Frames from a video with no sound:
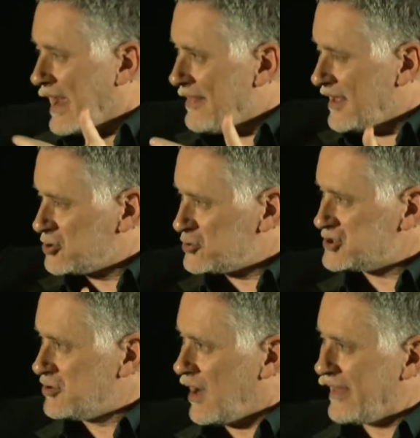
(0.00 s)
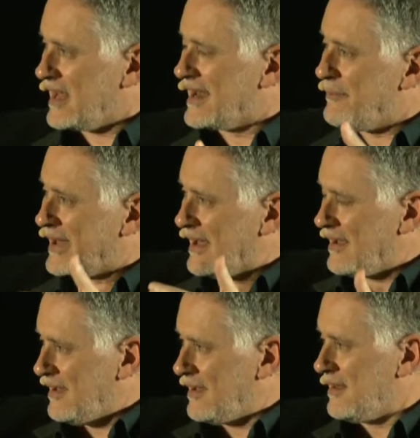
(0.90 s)
He
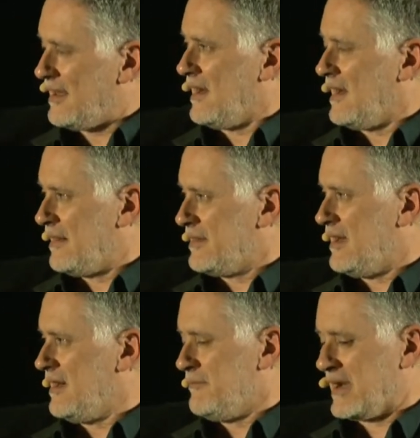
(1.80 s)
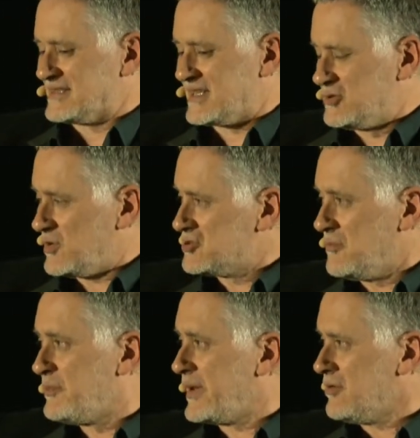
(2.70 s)
knows that he has
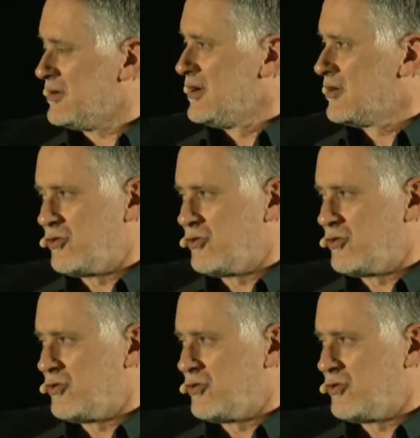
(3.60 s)
to